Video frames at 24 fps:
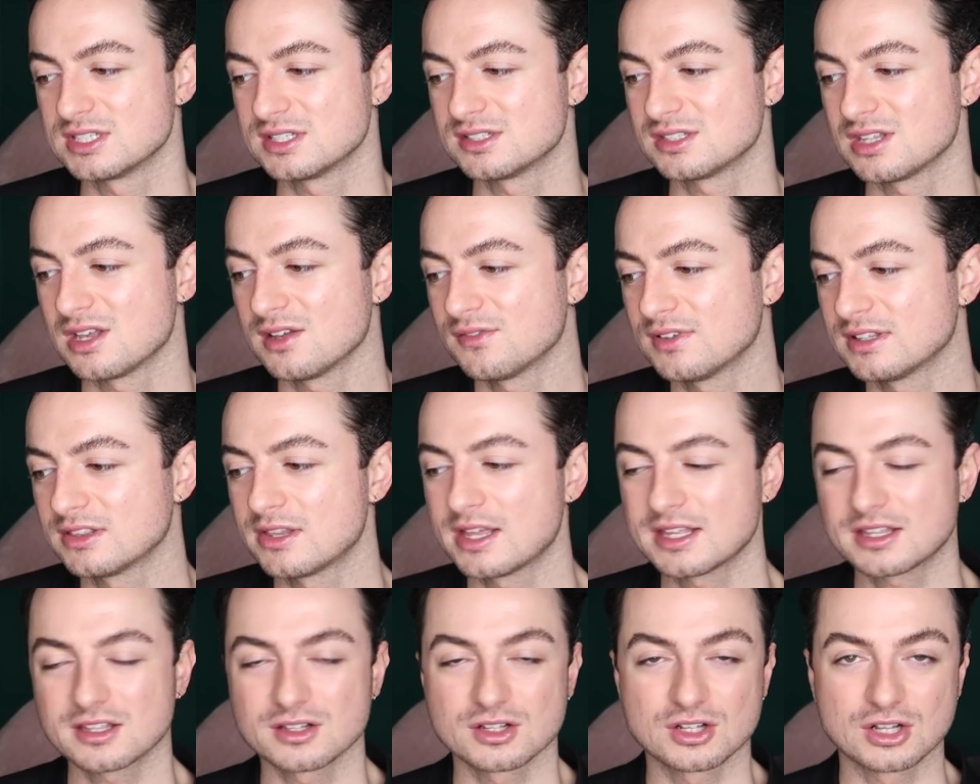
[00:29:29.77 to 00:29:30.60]
She's serving
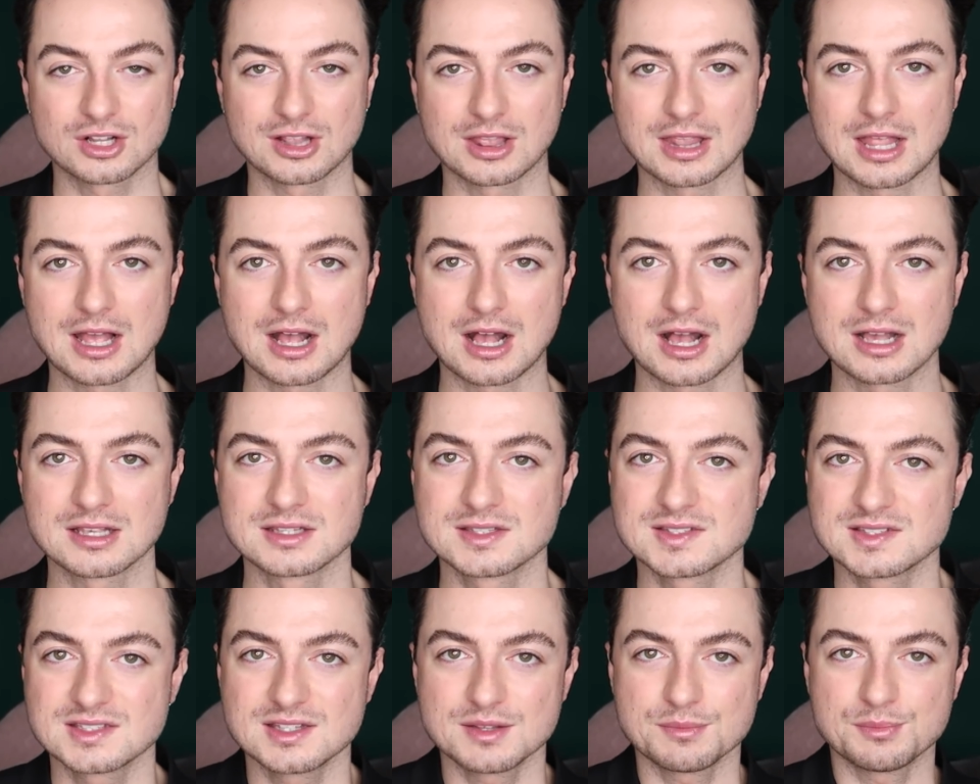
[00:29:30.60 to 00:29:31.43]
like
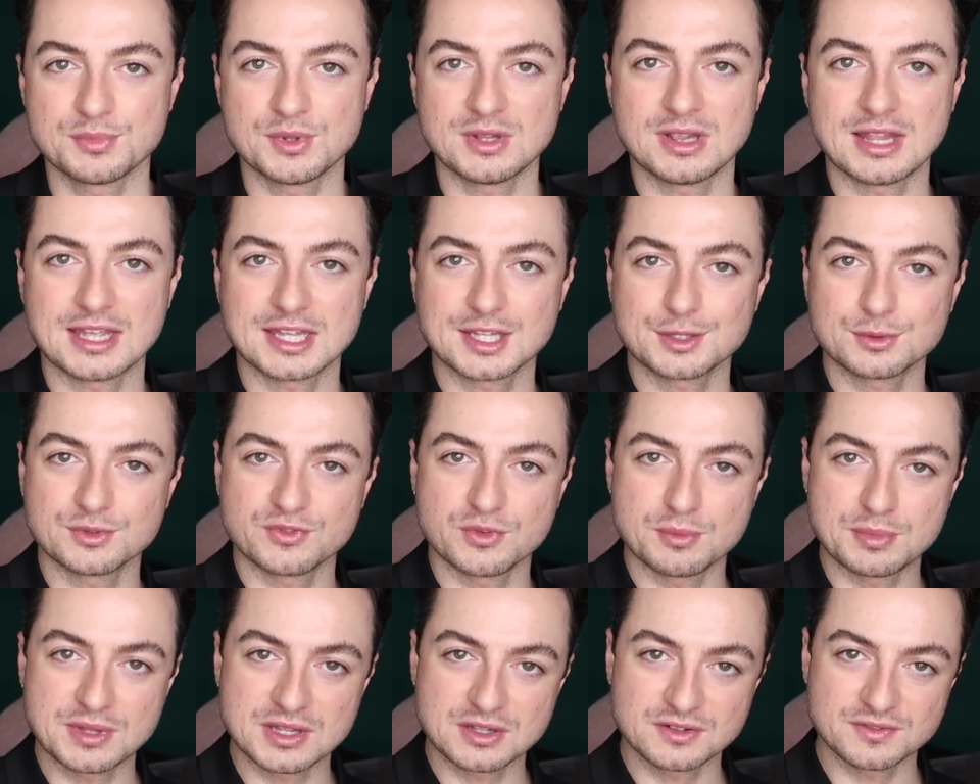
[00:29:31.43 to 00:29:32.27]
class, but like
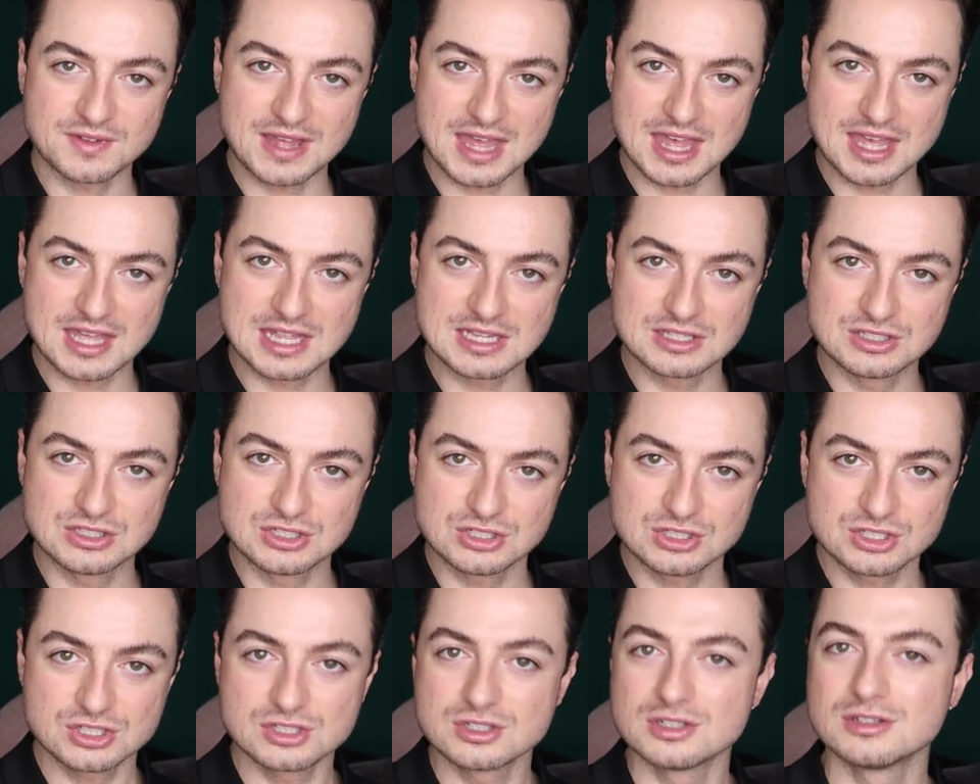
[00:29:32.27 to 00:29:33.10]
with a bit of
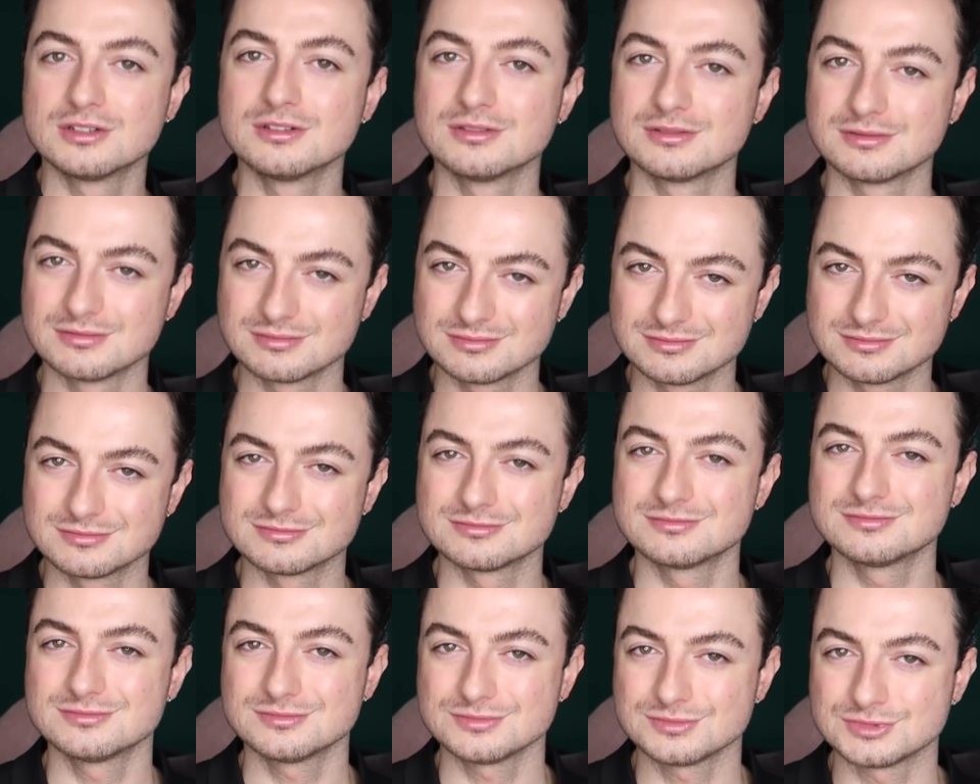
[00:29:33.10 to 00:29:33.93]
edge.
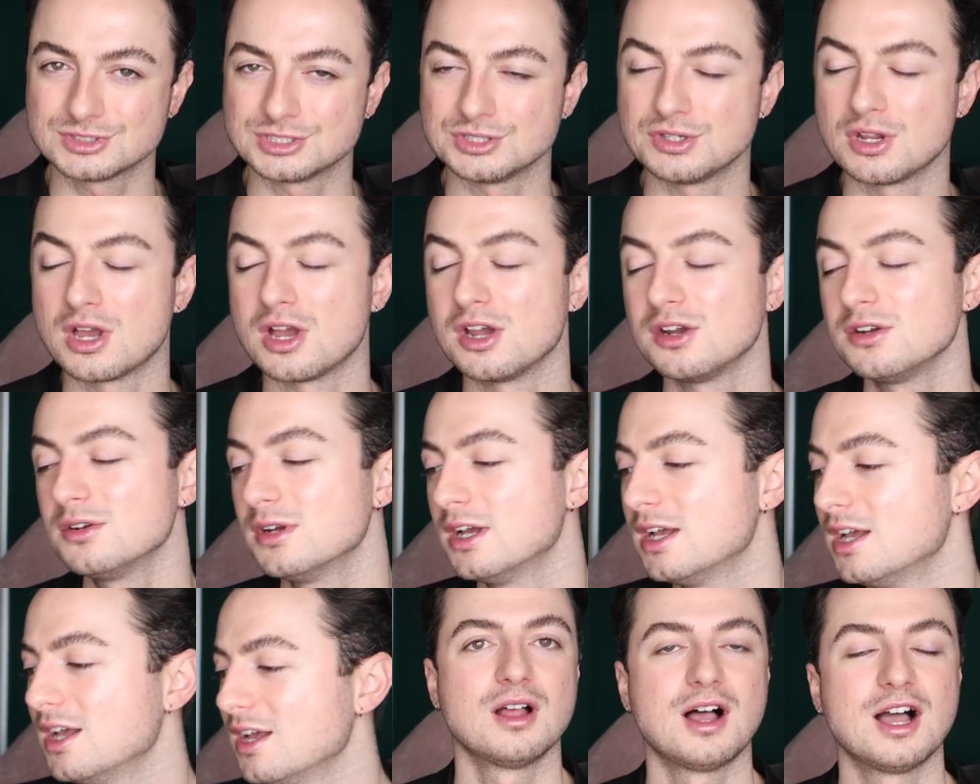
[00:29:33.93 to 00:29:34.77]
Do you know?
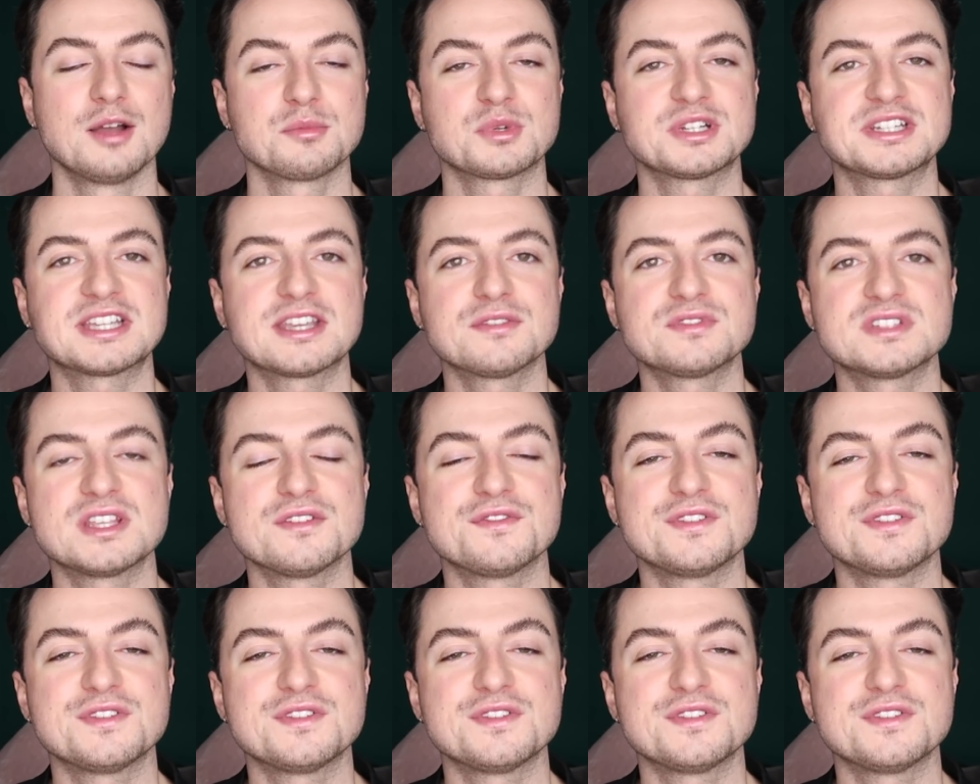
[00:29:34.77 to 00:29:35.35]
I'm gonna give